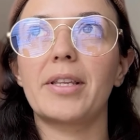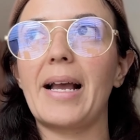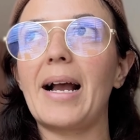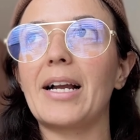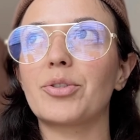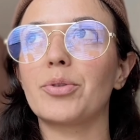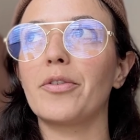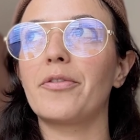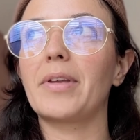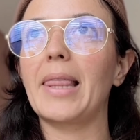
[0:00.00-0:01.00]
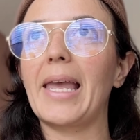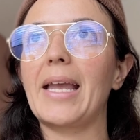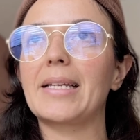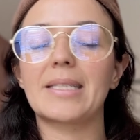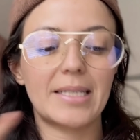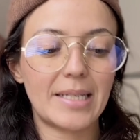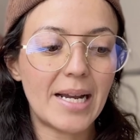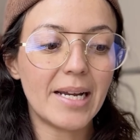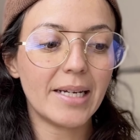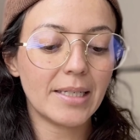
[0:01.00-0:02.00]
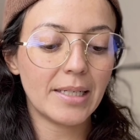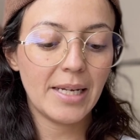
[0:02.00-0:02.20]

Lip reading: the actual filet design,